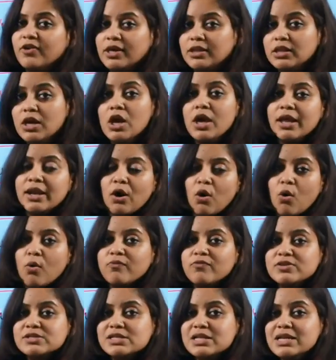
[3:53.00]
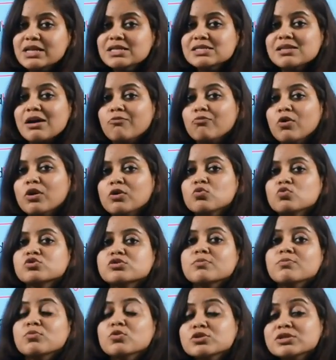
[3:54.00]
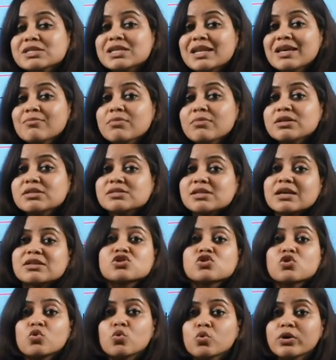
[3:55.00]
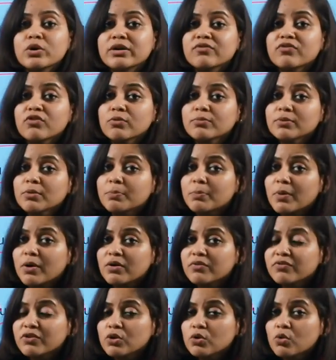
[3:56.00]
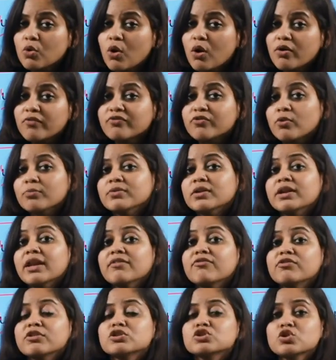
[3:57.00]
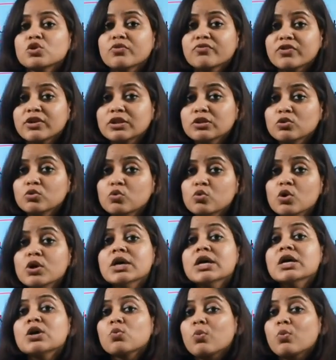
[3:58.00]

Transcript: faith. Now, obviously, someone who is a Muslim is excluded from the purview of, from the definition of Hindu.